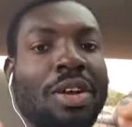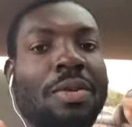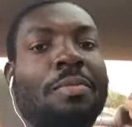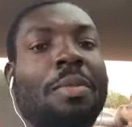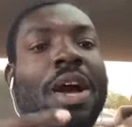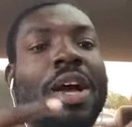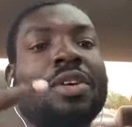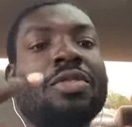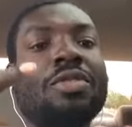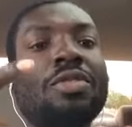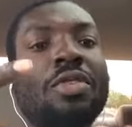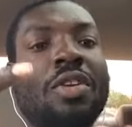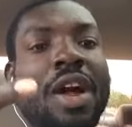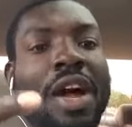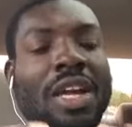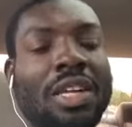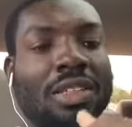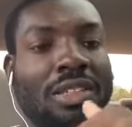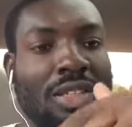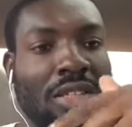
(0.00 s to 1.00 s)
And by
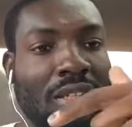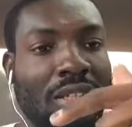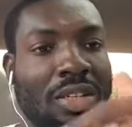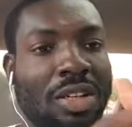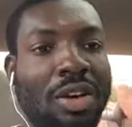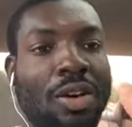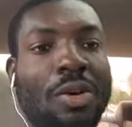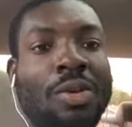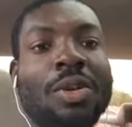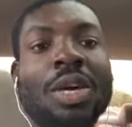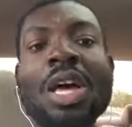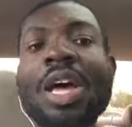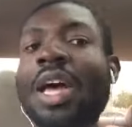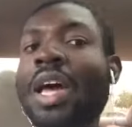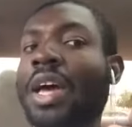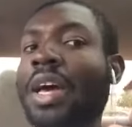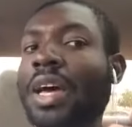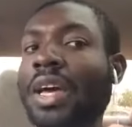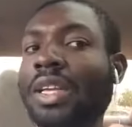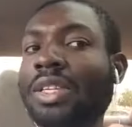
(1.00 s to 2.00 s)
writing it out,
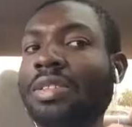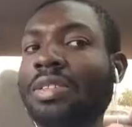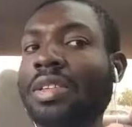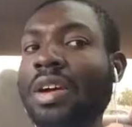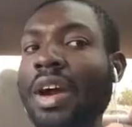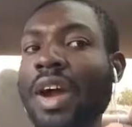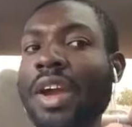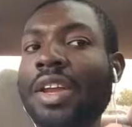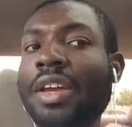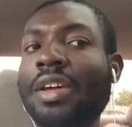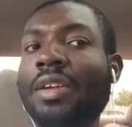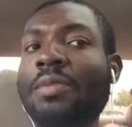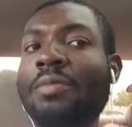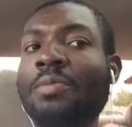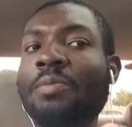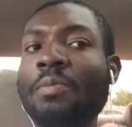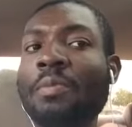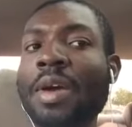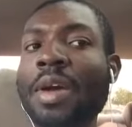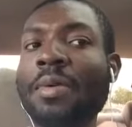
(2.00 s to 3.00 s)

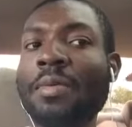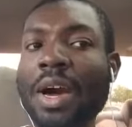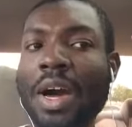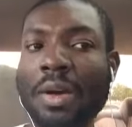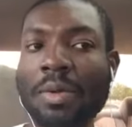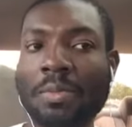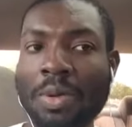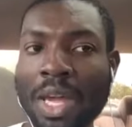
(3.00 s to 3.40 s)
I'm